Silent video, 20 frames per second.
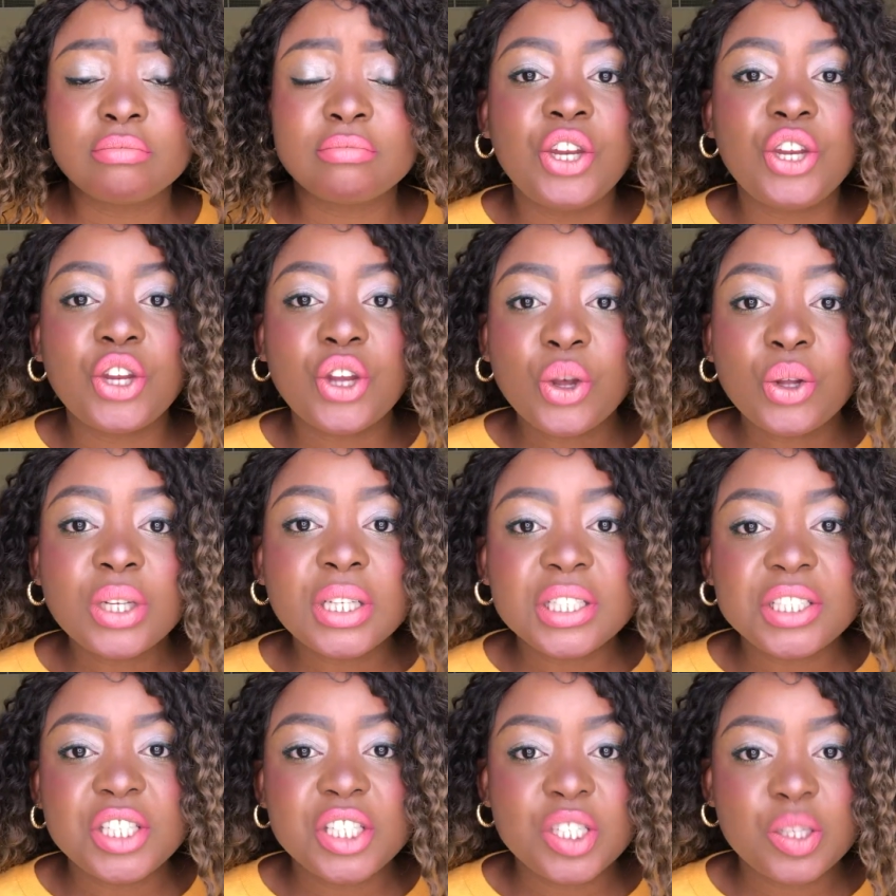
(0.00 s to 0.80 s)

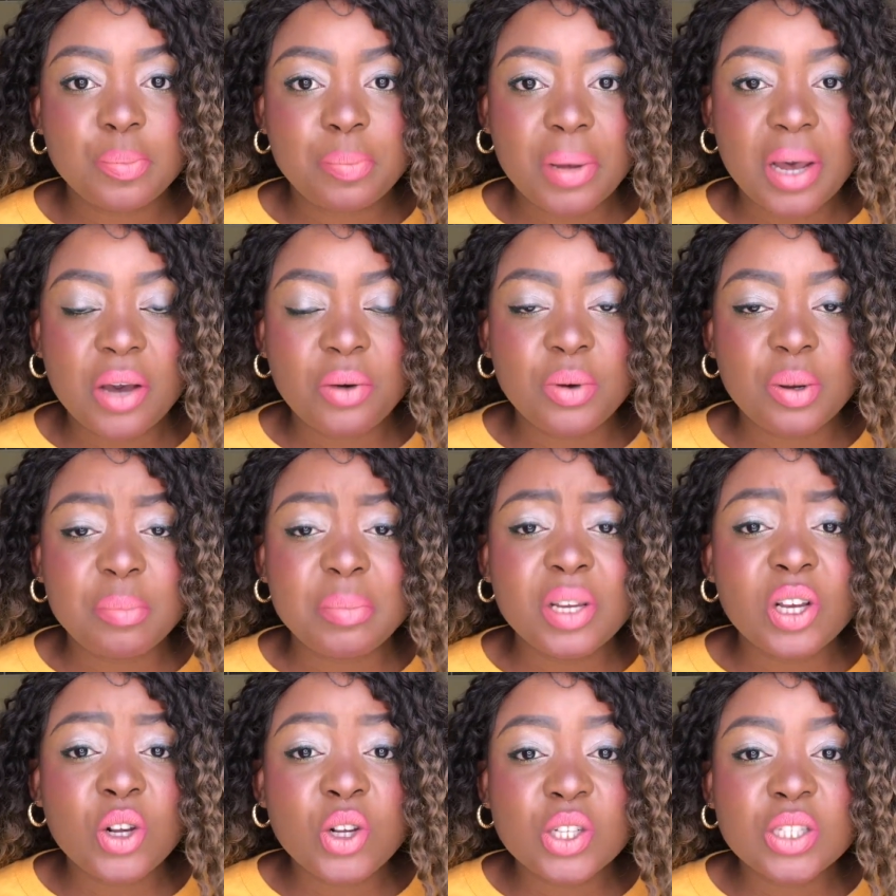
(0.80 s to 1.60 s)
Knowledge is power
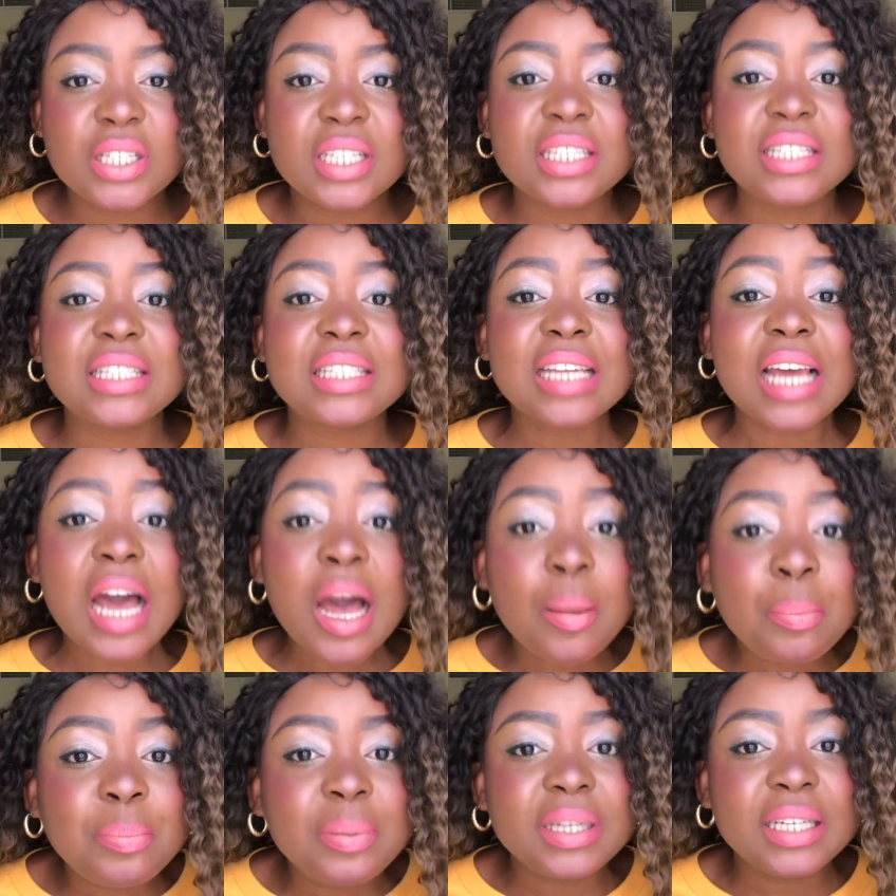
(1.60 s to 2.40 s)
because its
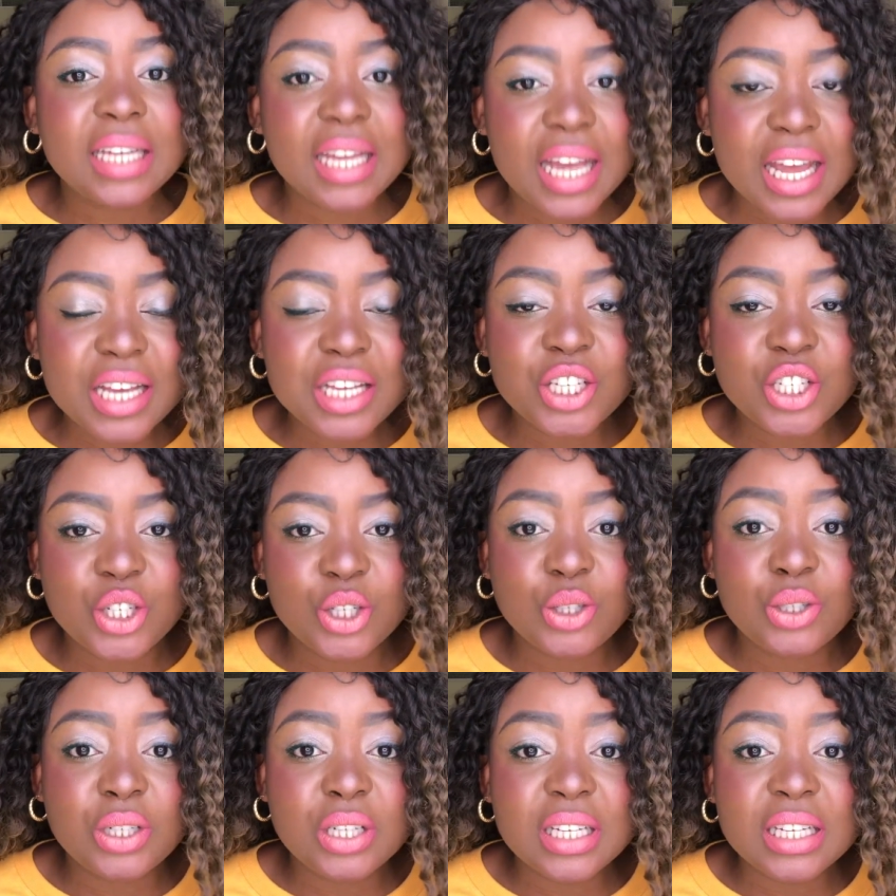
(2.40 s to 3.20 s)

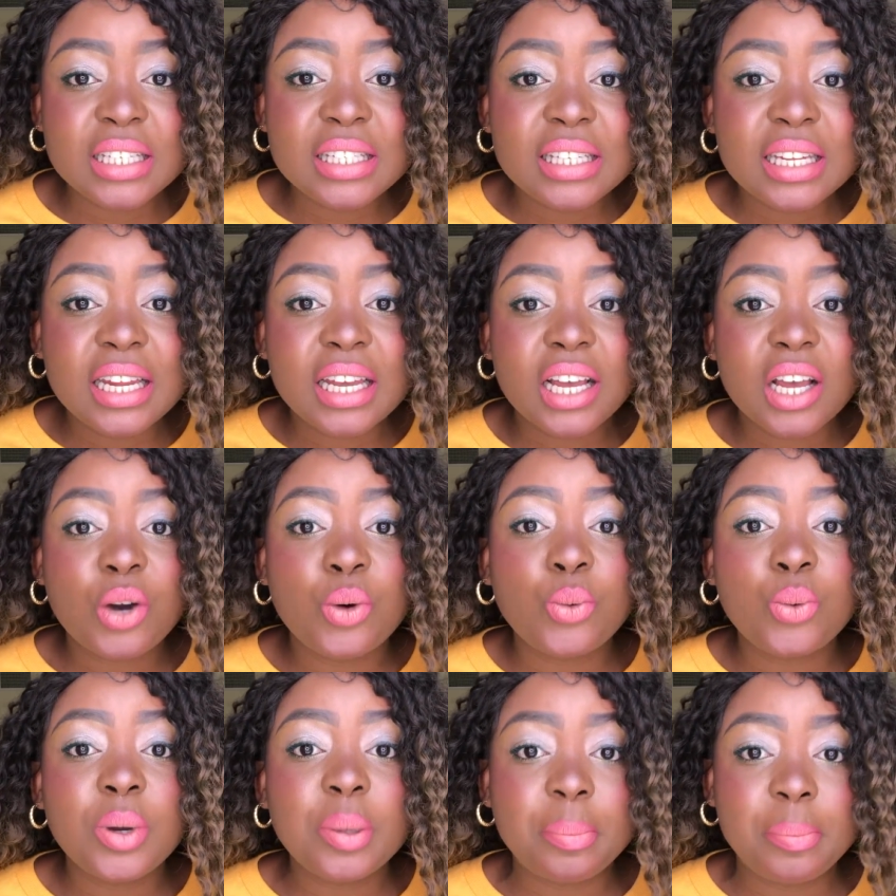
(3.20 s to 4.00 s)
application is like a
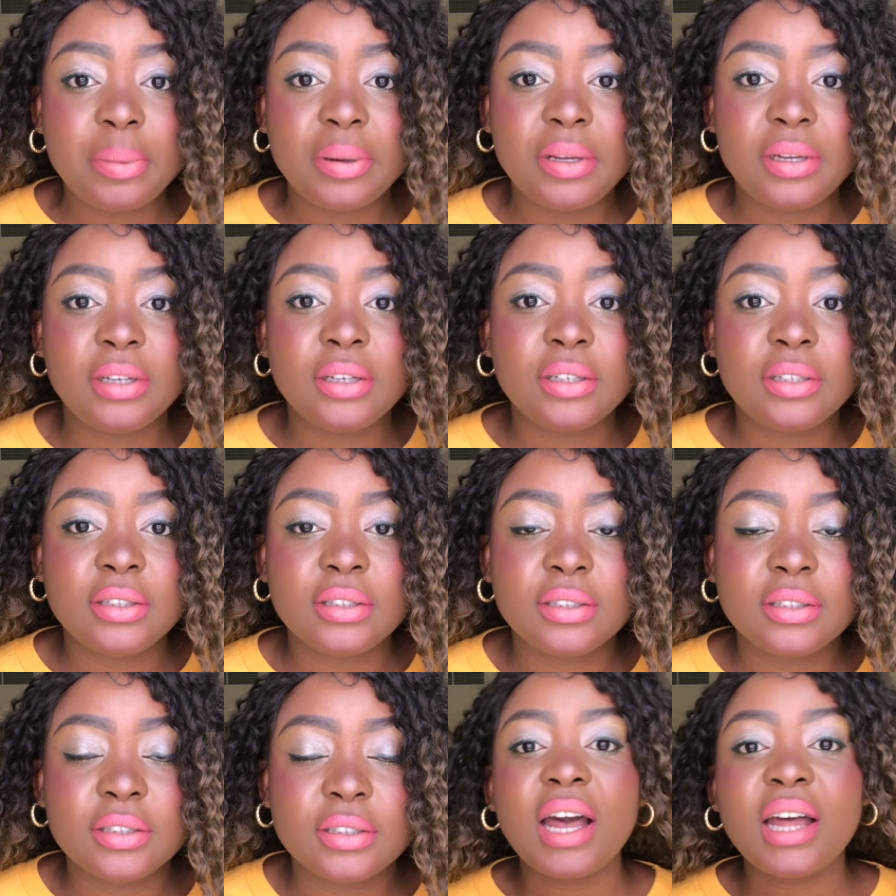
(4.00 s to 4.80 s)
weapon.
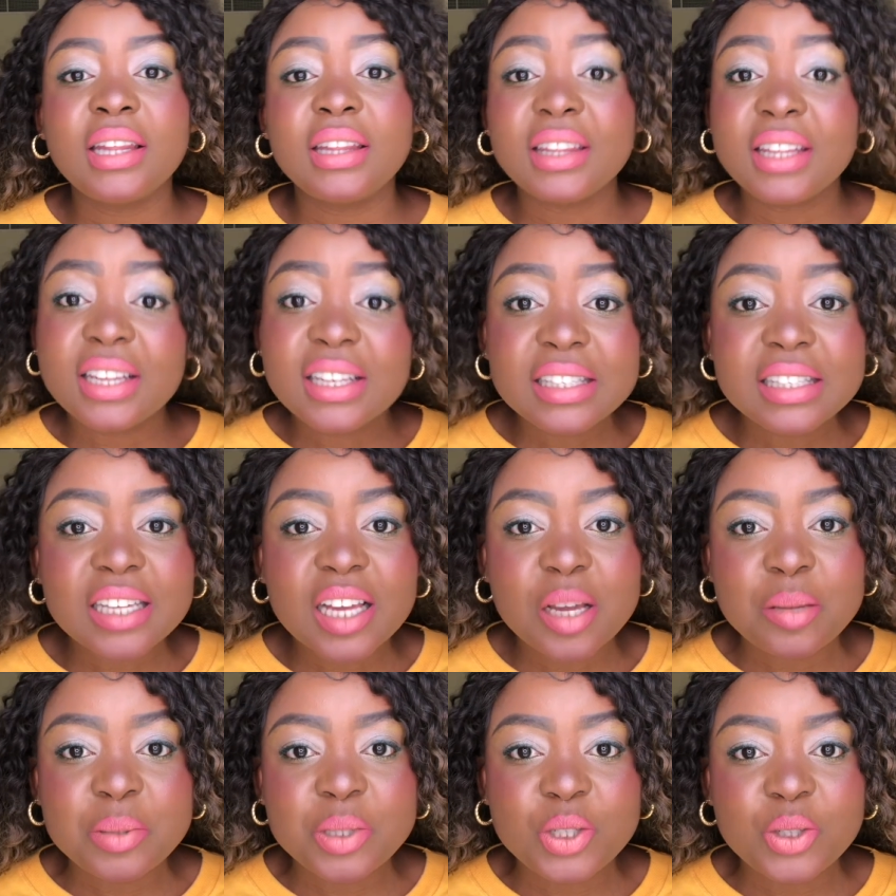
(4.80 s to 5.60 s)
And thus
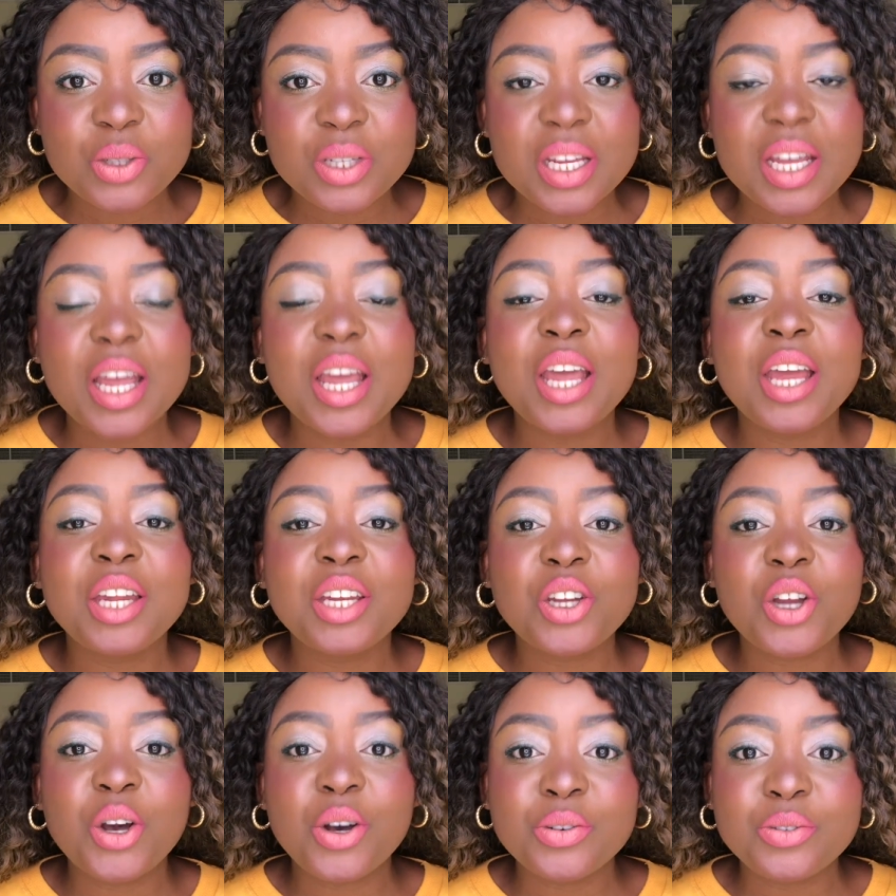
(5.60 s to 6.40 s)
comes to the
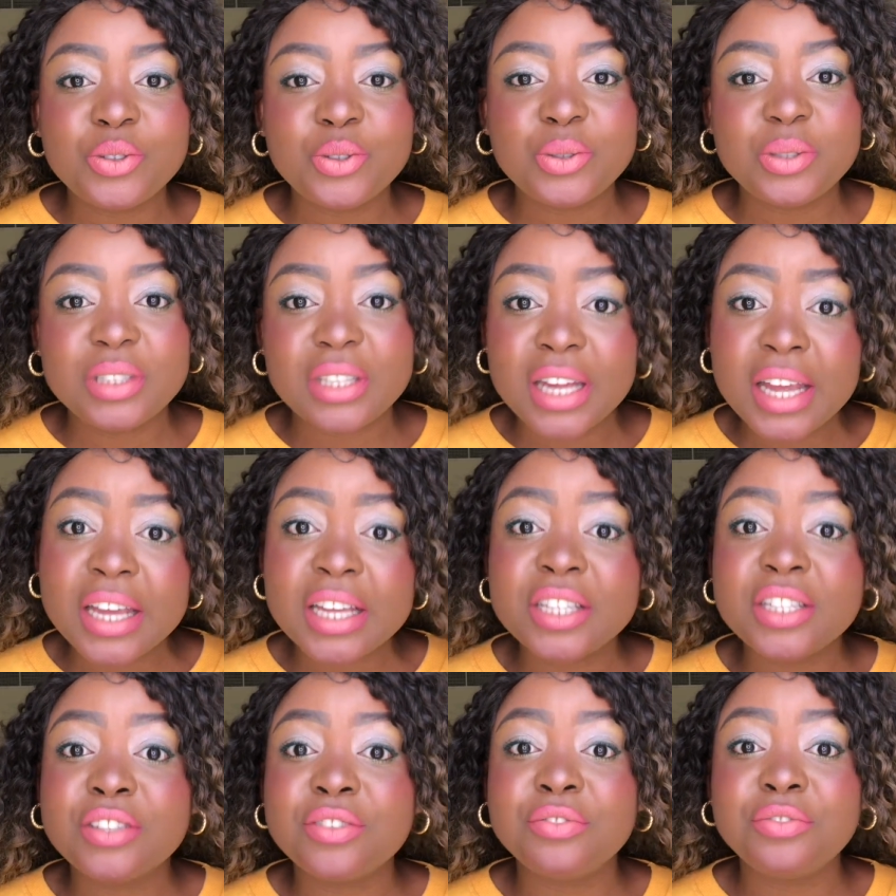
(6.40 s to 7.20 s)
end of
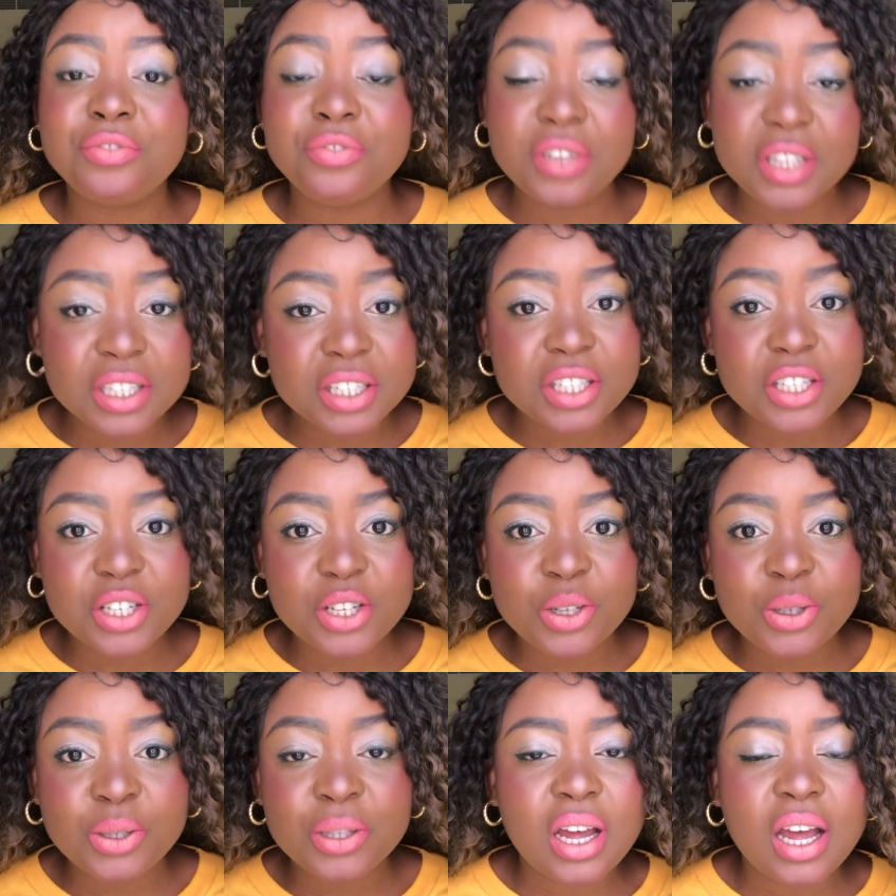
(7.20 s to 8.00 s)
today's
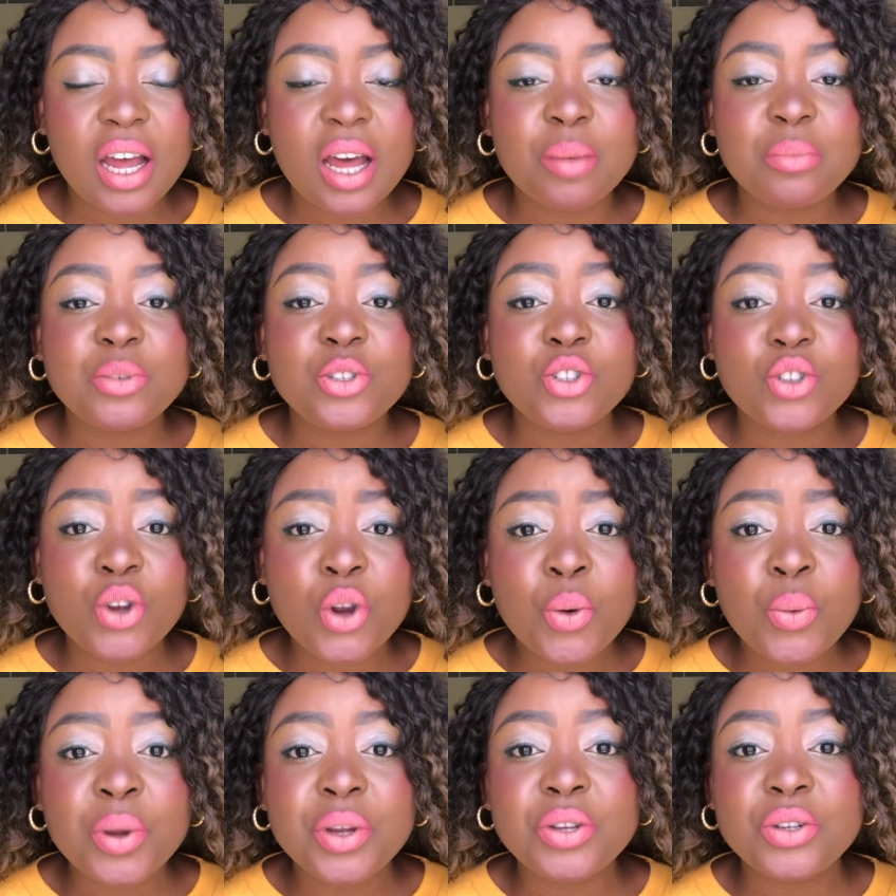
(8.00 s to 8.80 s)
video. I'm
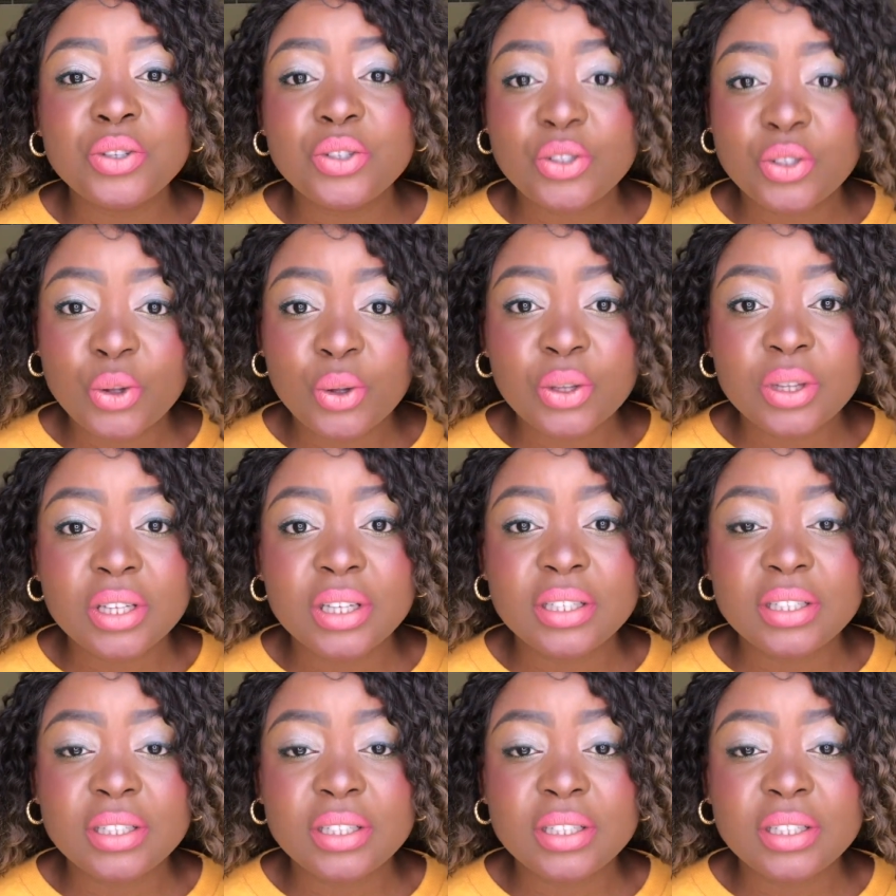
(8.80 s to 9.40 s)
sure when you saw the